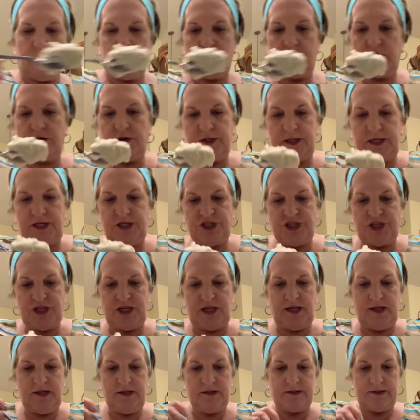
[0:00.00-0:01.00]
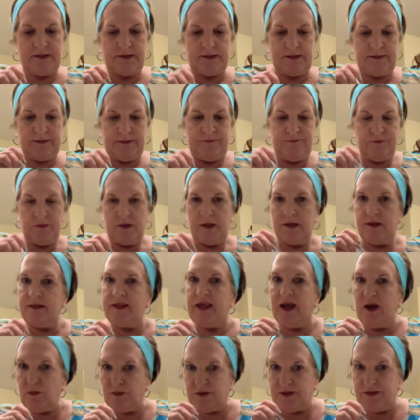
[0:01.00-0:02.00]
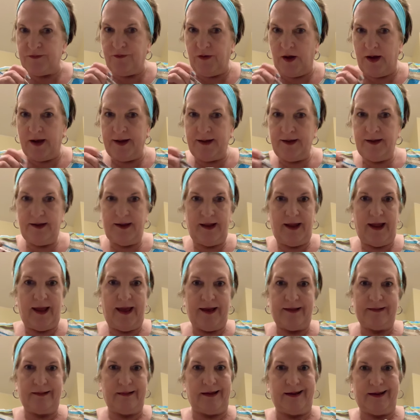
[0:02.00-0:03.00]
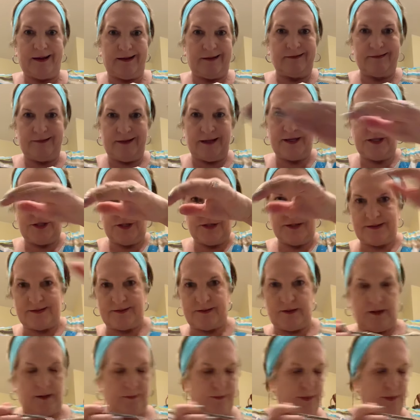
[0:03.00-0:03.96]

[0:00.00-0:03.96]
cookie sheet And that was fine. It had like just a